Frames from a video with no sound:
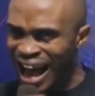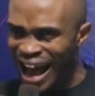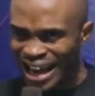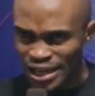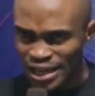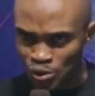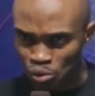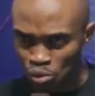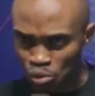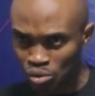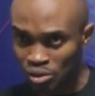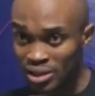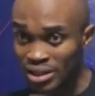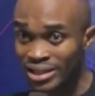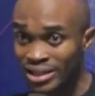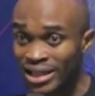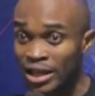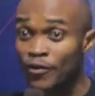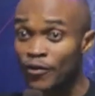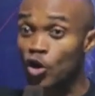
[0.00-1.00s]
idol,
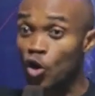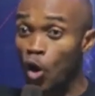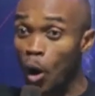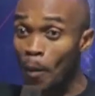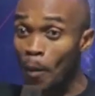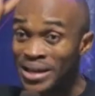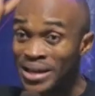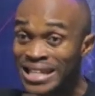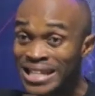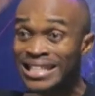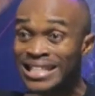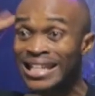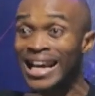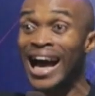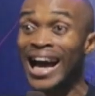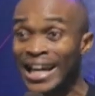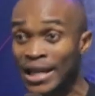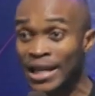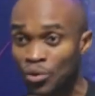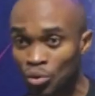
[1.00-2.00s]
the community
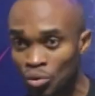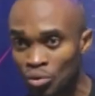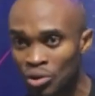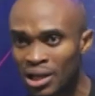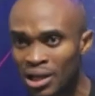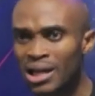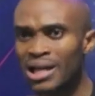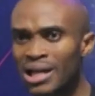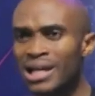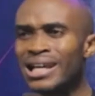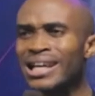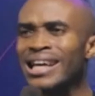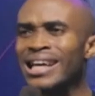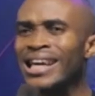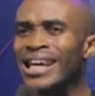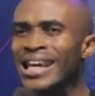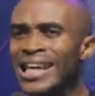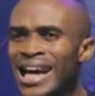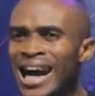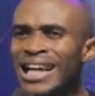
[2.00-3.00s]
idol.
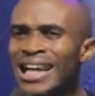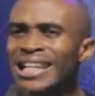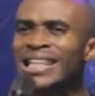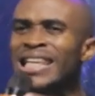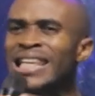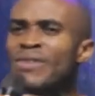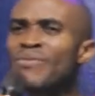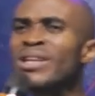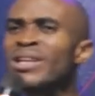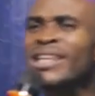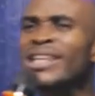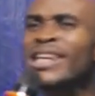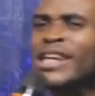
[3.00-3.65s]
He had given